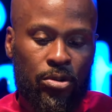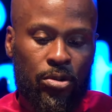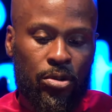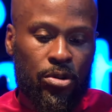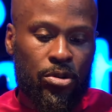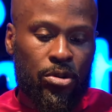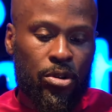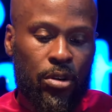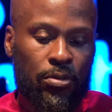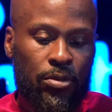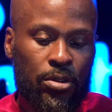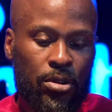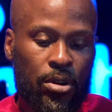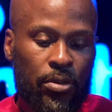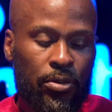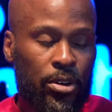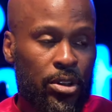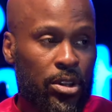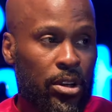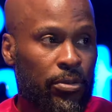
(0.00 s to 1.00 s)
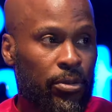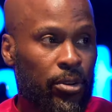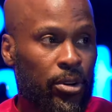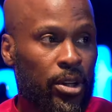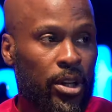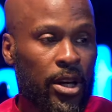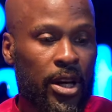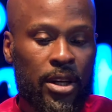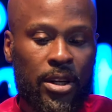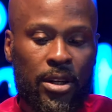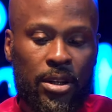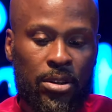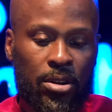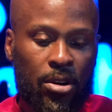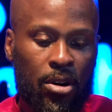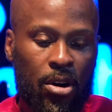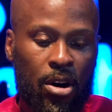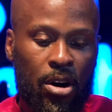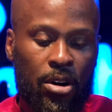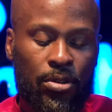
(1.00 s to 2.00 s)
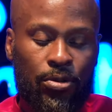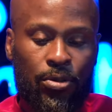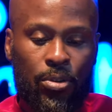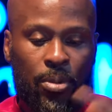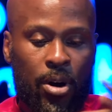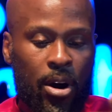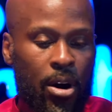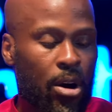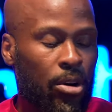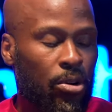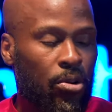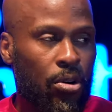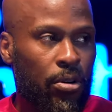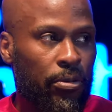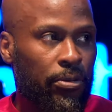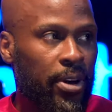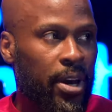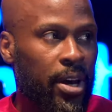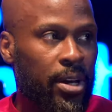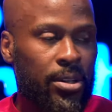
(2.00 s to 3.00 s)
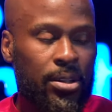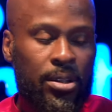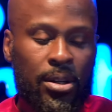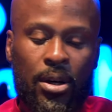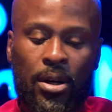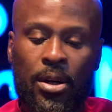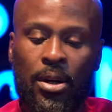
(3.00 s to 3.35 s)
So the soft is obviously for the ladies, the hard is for my hardcore fans.